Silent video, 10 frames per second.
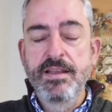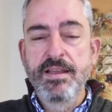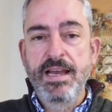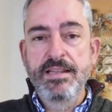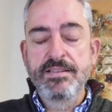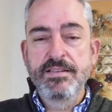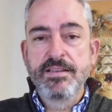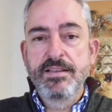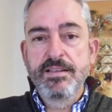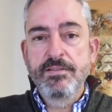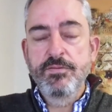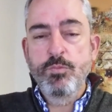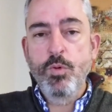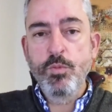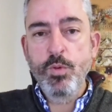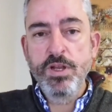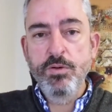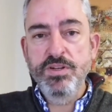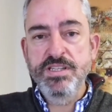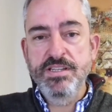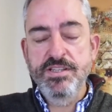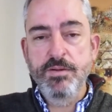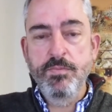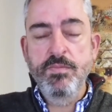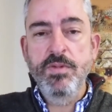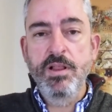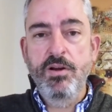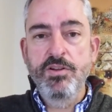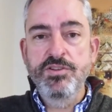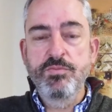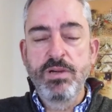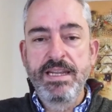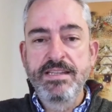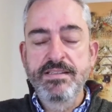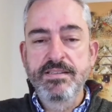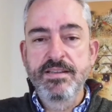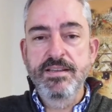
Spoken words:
And what we notice is some clouds release